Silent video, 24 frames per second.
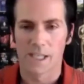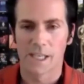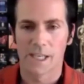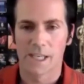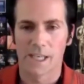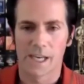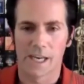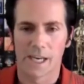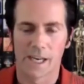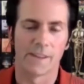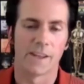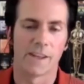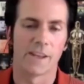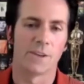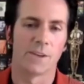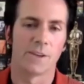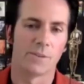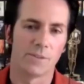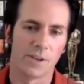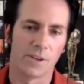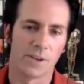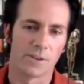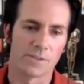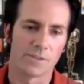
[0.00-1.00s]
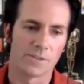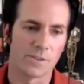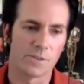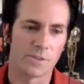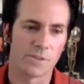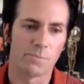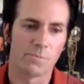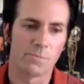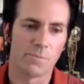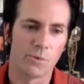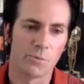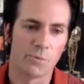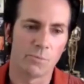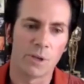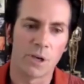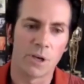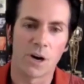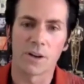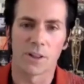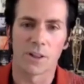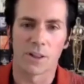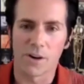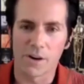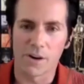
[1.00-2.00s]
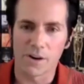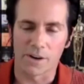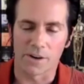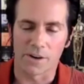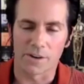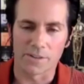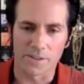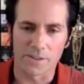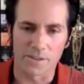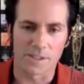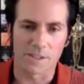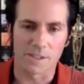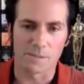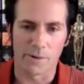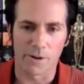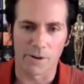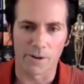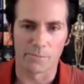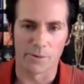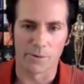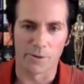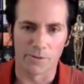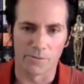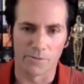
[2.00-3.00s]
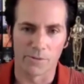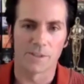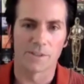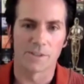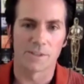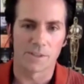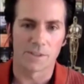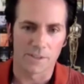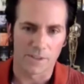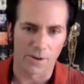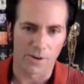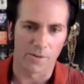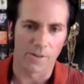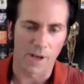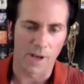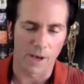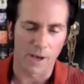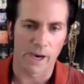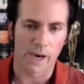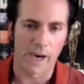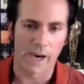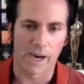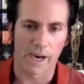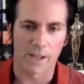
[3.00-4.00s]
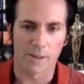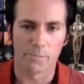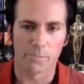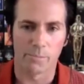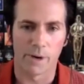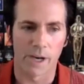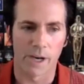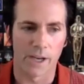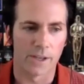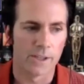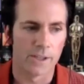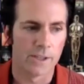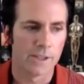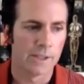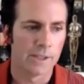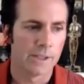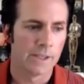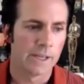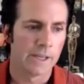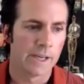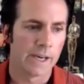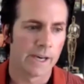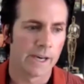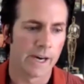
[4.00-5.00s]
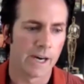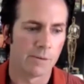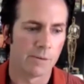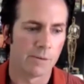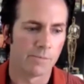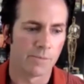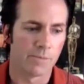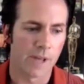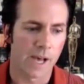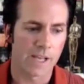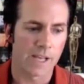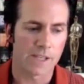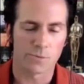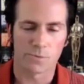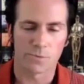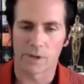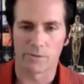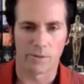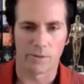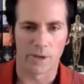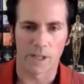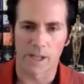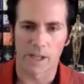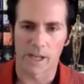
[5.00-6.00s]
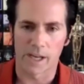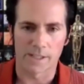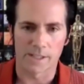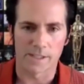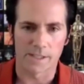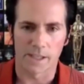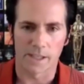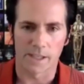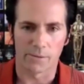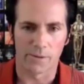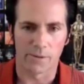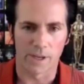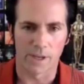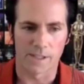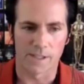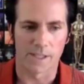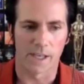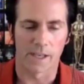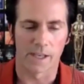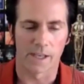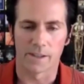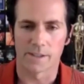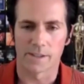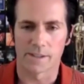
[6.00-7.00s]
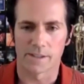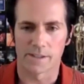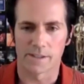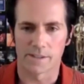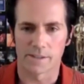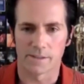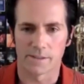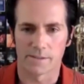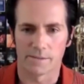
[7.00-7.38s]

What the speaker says: And then you'd be on it longer. So the smarter move was go that path. But that's where I realized, like, wait a second, this is